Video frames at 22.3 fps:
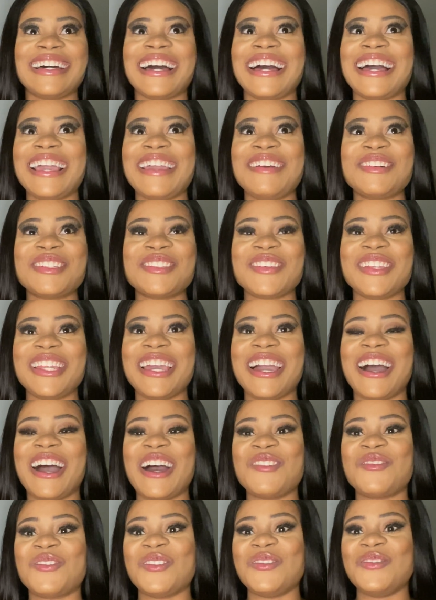it was really
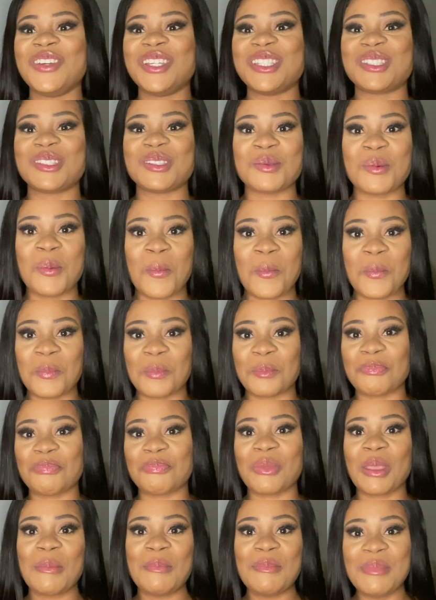hard for me to
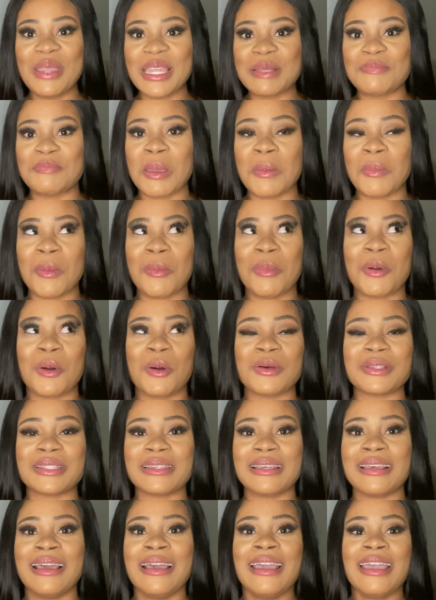meet people because
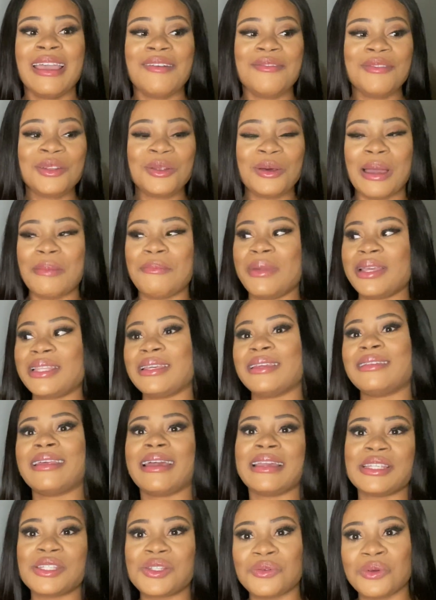even though I met a
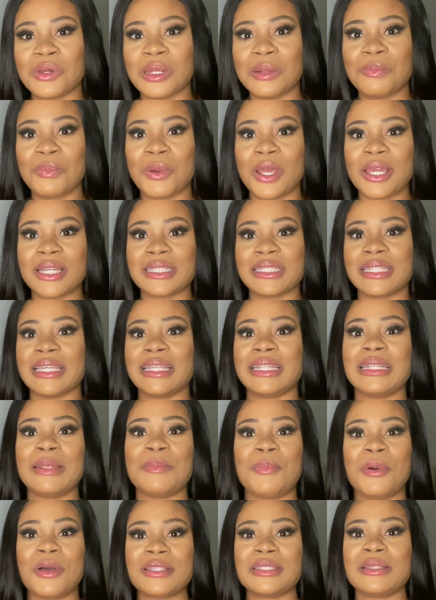Nigerian person, the
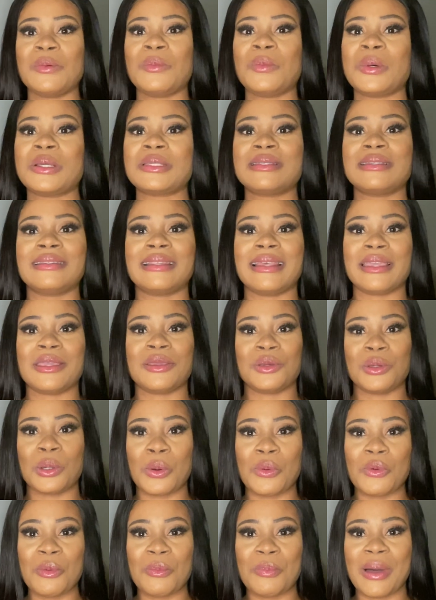person wasn't like
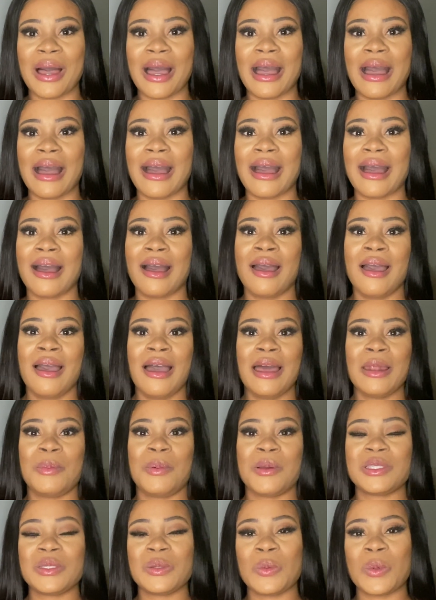Yoruba. The
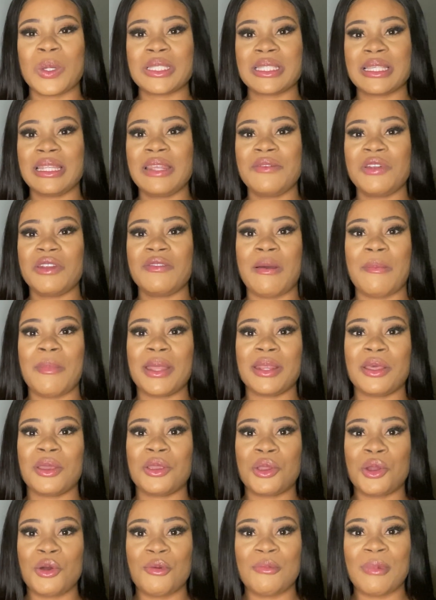person wasn't, even though I met the
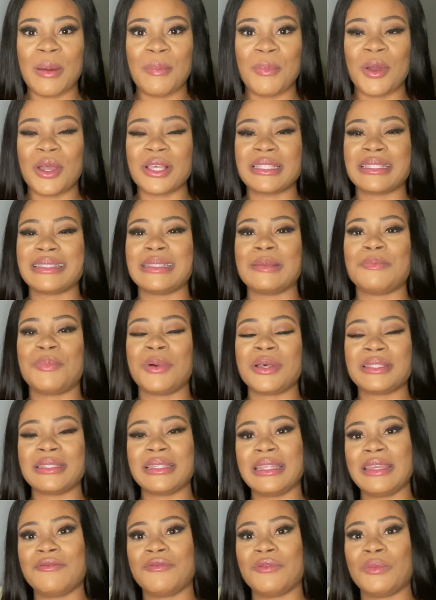Yoruba person, the
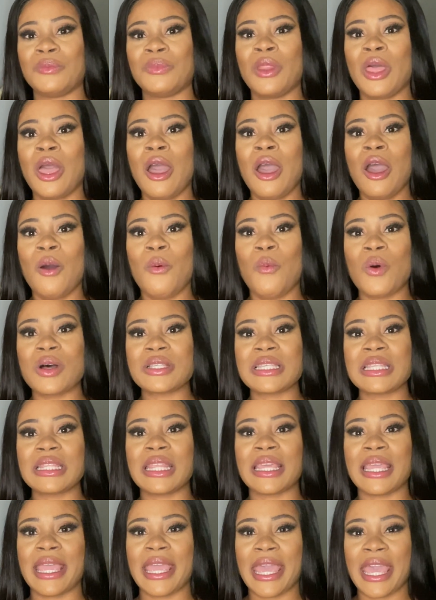person even wasn't
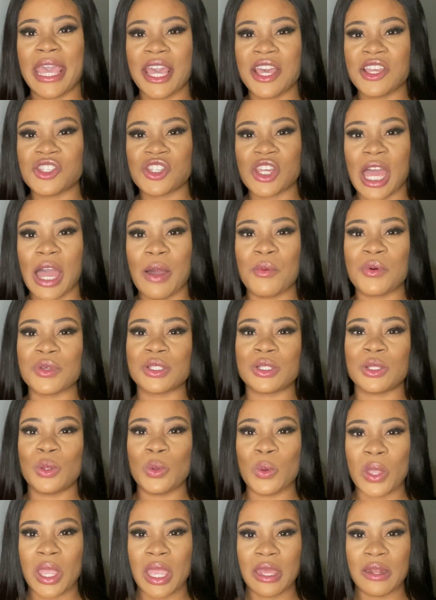the age I was
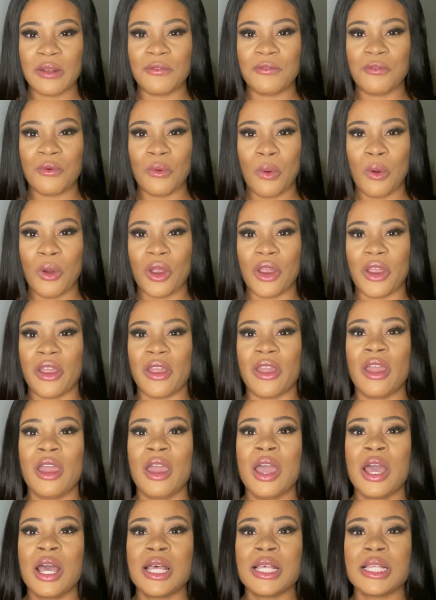looking for.
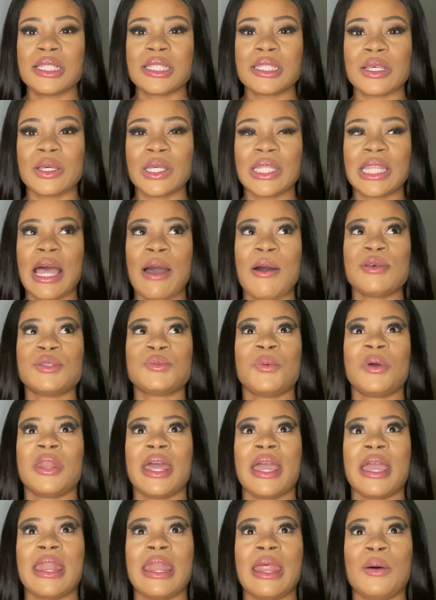So that was when
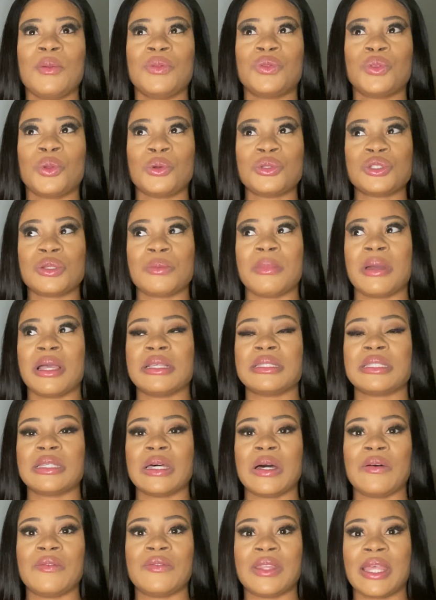I now thought to
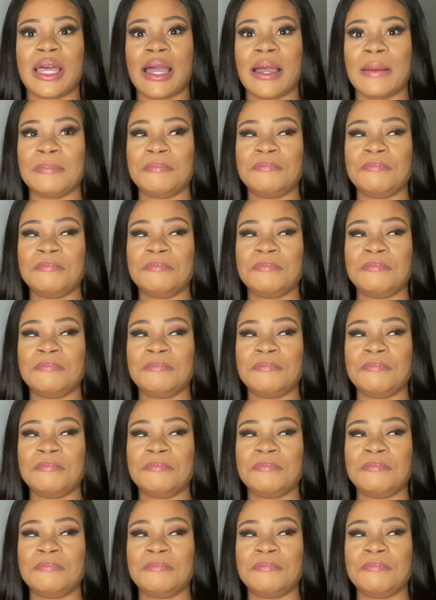myself that